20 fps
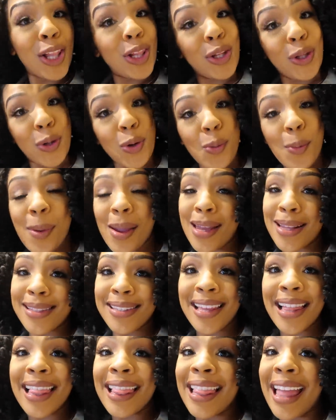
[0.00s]
a little
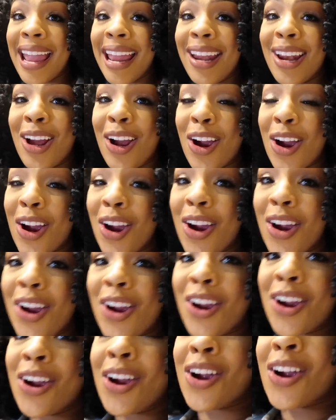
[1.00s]
bit
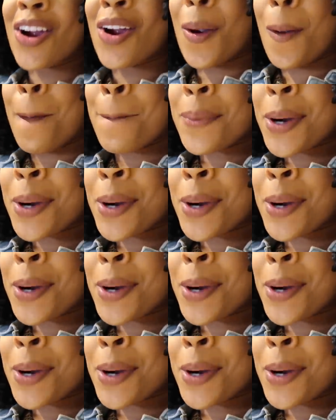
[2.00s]
later.